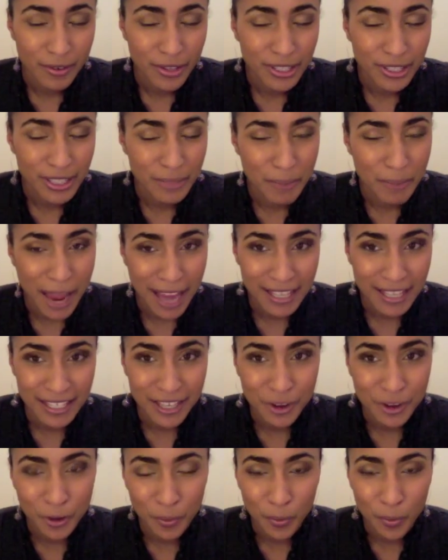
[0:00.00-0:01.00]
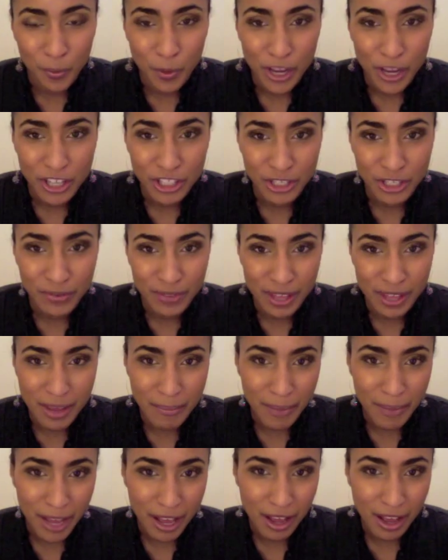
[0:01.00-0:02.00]
depending on which of the
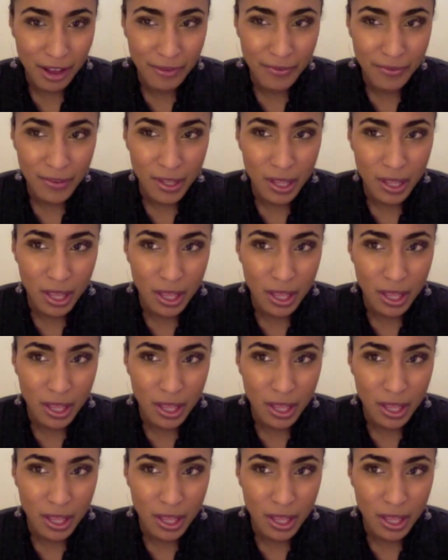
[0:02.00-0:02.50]
above,